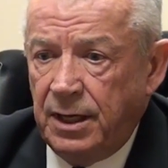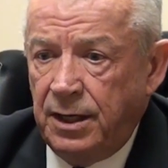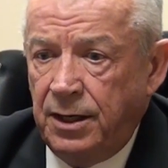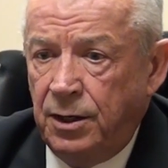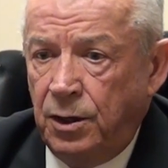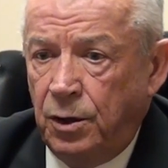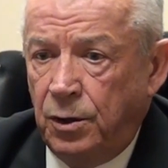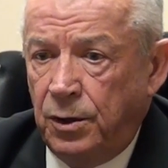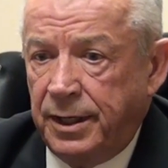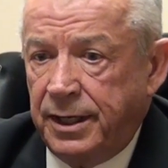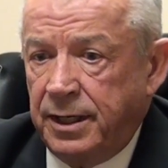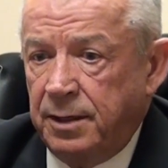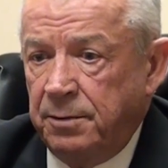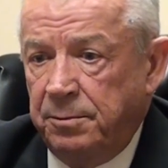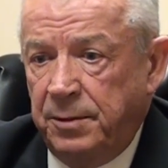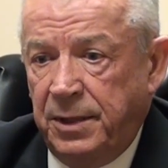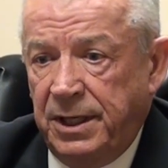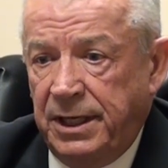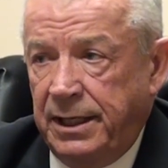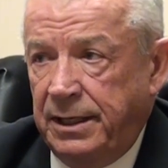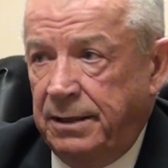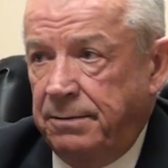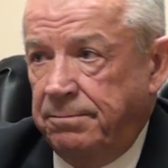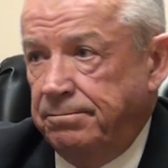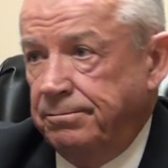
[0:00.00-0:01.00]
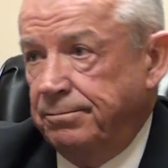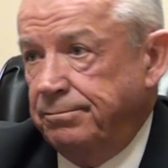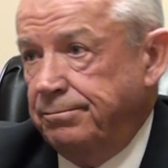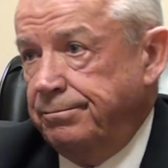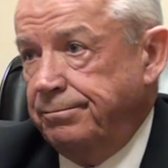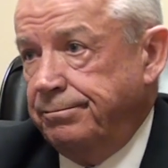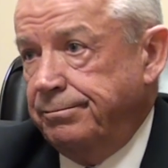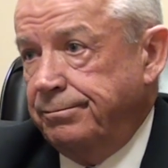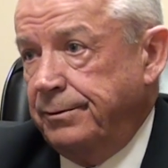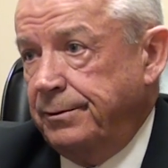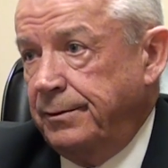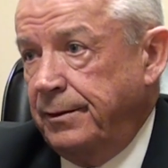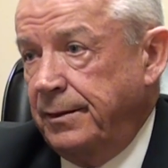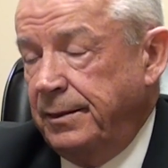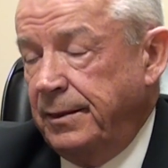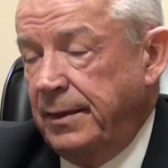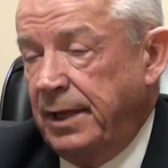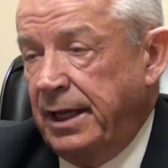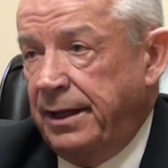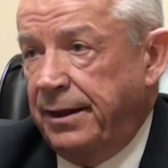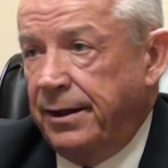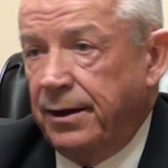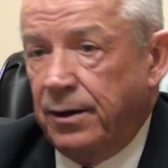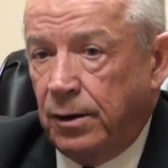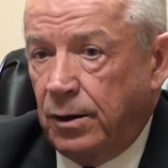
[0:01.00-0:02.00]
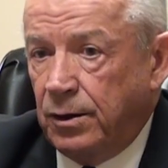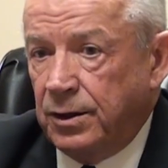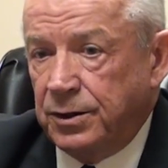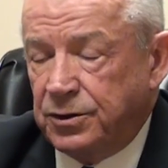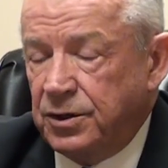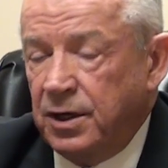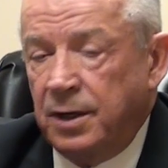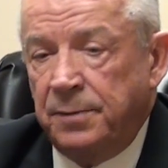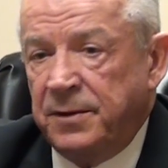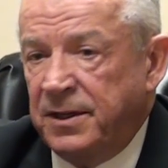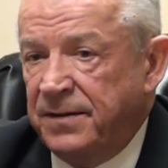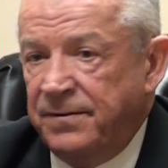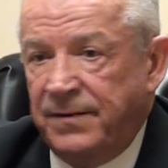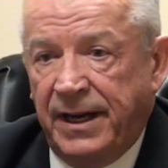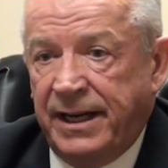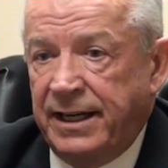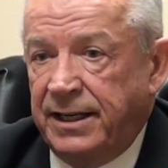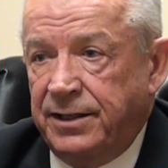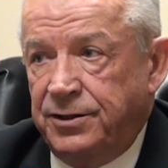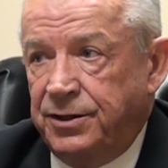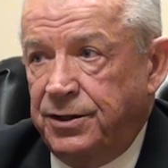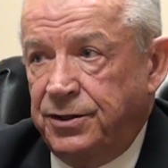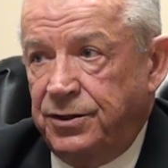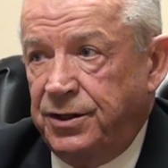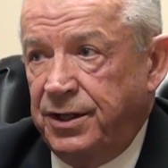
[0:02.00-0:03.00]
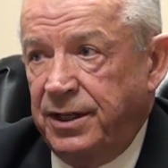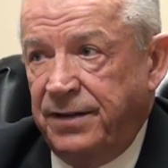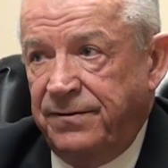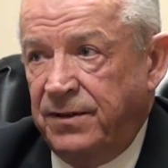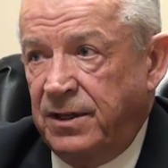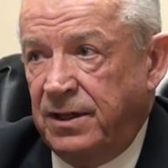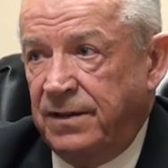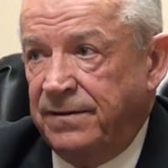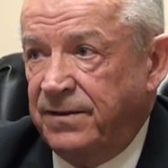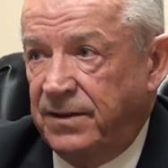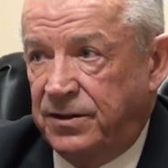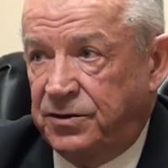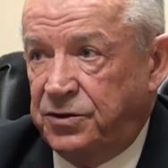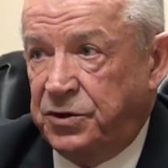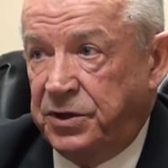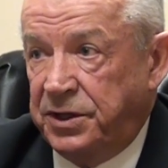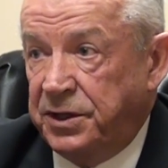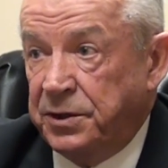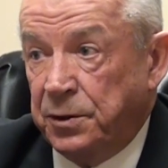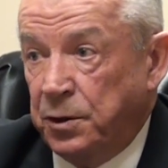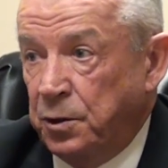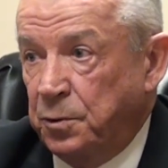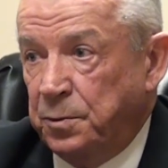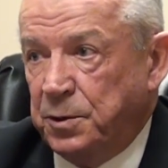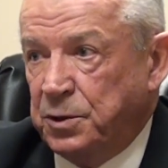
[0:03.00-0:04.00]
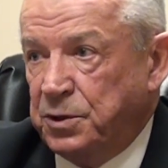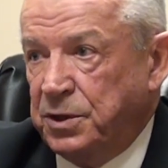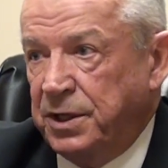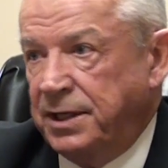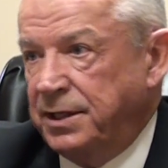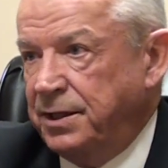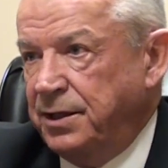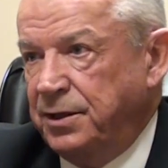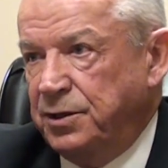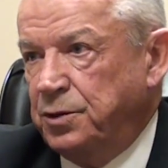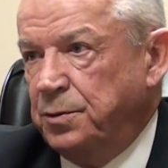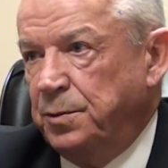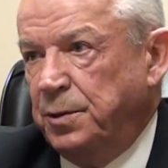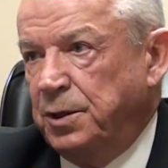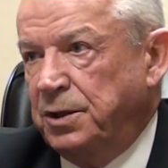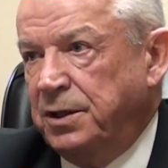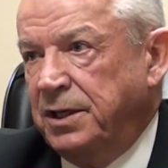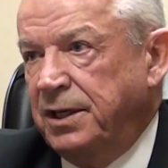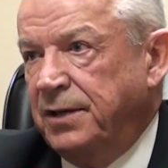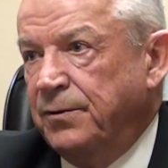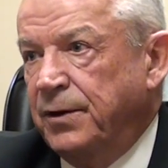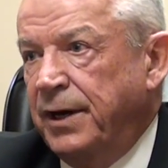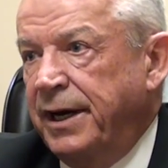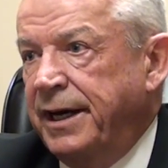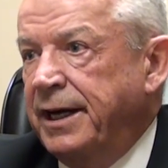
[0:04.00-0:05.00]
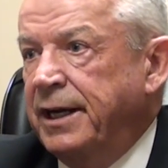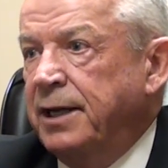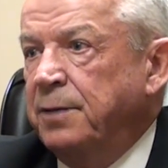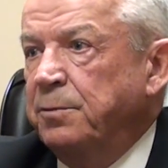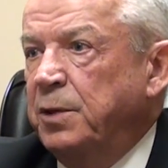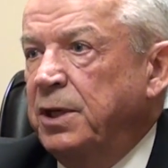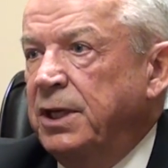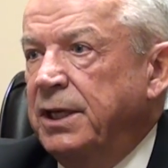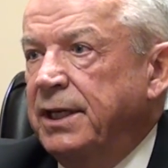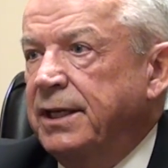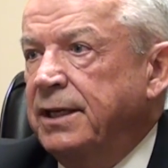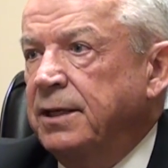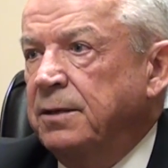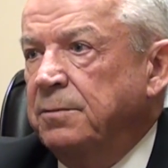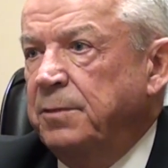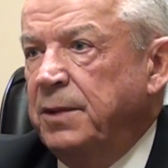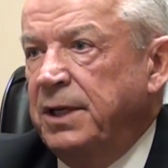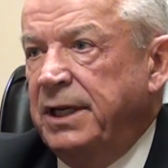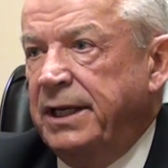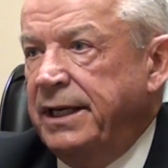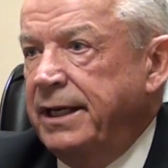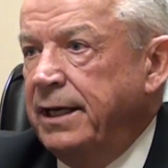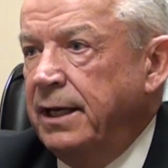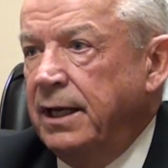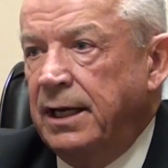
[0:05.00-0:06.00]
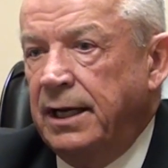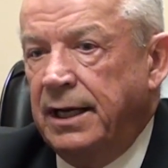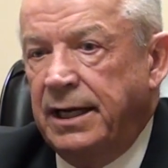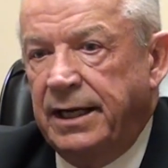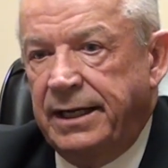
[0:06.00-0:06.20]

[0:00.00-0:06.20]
You know, it can be, there are some advantages even of a 0% disability rating, but it can be